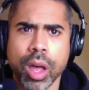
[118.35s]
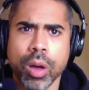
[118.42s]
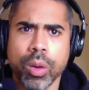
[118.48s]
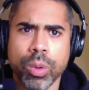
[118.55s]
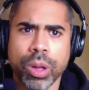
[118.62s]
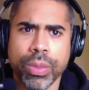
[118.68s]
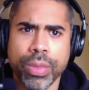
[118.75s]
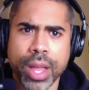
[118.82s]

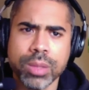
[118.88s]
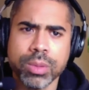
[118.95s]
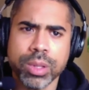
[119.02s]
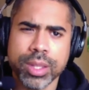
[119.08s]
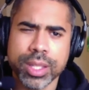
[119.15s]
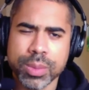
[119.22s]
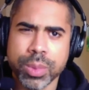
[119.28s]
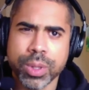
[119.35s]
Well, that's what
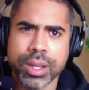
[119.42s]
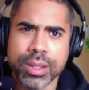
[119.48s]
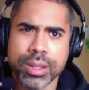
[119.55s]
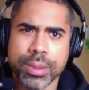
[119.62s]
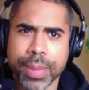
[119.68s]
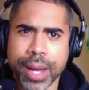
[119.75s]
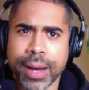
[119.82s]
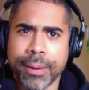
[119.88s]
this book is
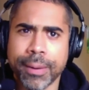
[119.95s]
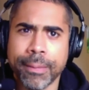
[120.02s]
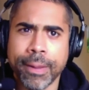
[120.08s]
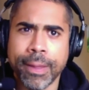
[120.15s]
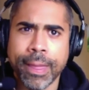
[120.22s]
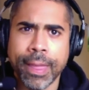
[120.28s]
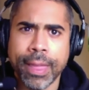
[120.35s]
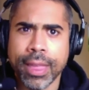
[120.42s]
about.
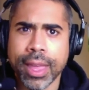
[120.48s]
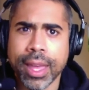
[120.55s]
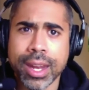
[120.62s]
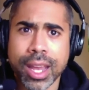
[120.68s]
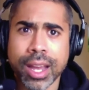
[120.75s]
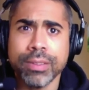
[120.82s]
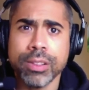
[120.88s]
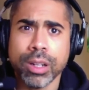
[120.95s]
And
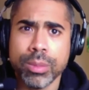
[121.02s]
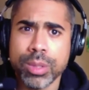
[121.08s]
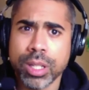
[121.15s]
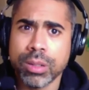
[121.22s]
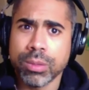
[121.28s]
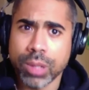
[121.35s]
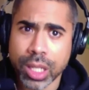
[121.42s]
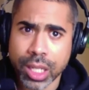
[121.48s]
after I'm
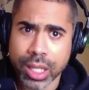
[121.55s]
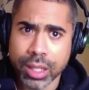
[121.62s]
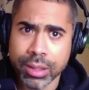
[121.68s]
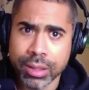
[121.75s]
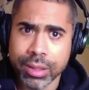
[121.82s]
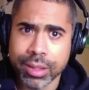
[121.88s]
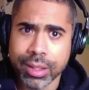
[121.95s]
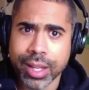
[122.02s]
done reading,
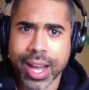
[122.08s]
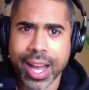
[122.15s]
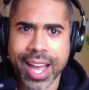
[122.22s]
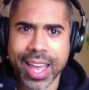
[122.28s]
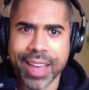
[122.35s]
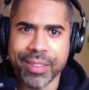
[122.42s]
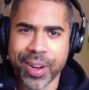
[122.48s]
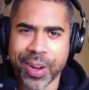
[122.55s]
I have a